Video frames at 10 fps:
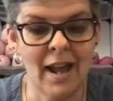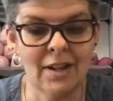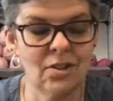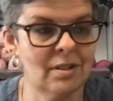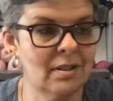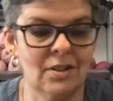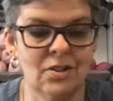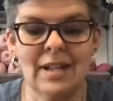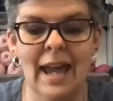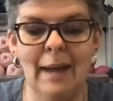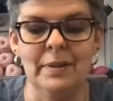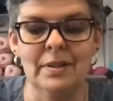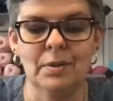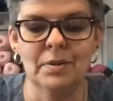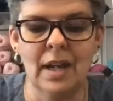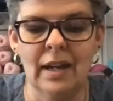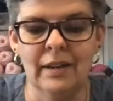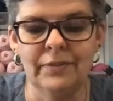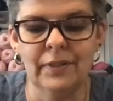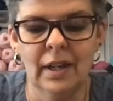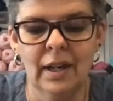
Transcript: It just happened. So it was kind of